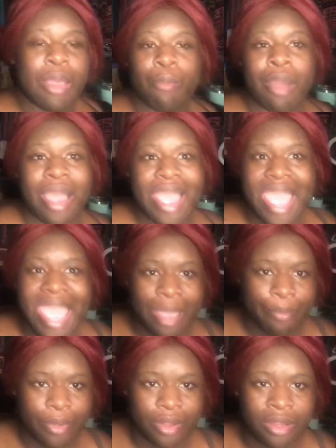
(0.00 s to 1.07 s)
What
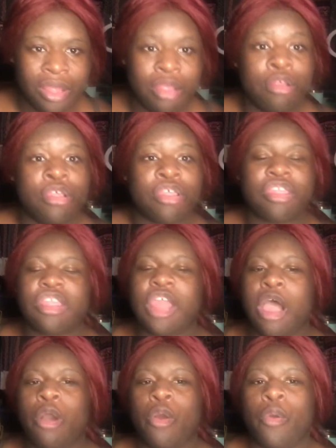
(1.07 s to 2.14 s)
happened?
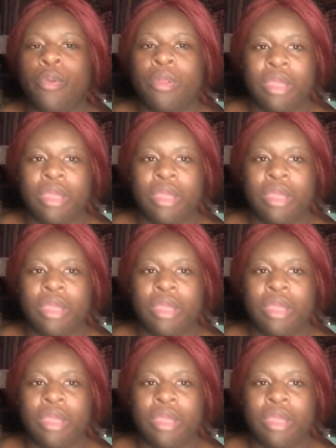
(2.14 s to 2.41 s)
So,